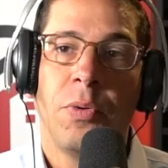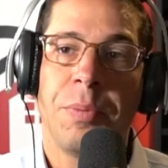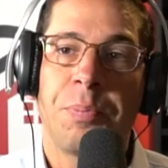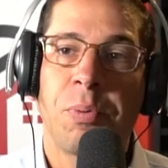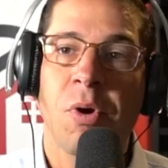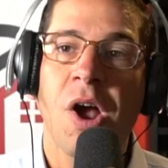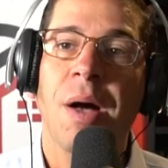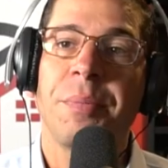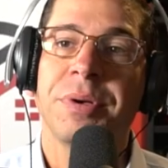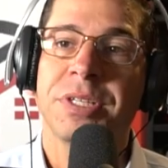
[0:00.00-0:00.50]
we
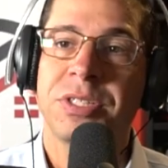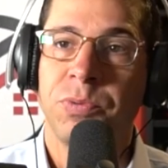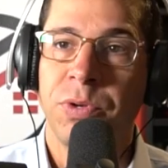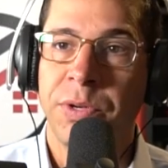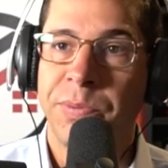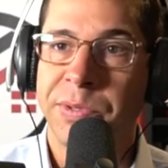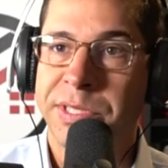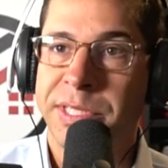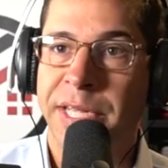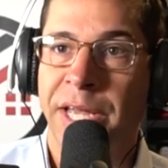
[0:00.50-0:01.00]
promised
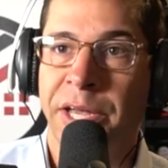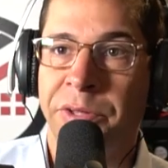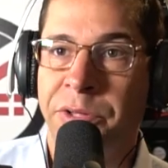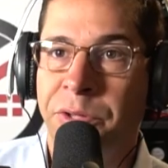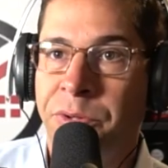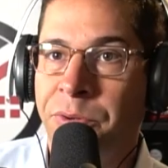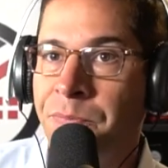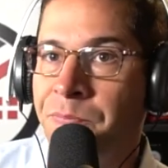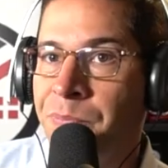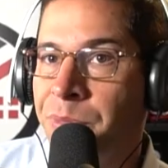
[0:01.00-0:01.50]
we would tell
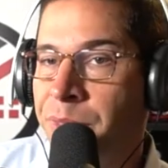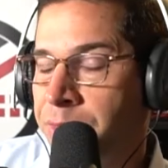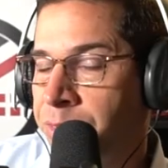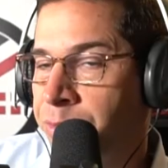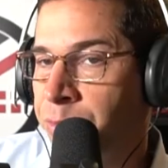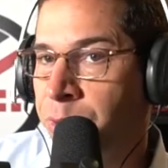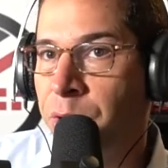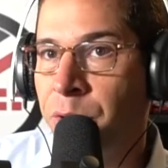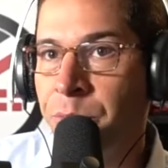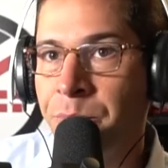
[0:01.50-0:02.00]
you
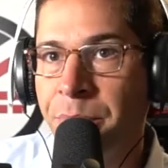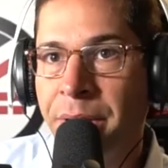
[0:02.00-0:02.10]
Three home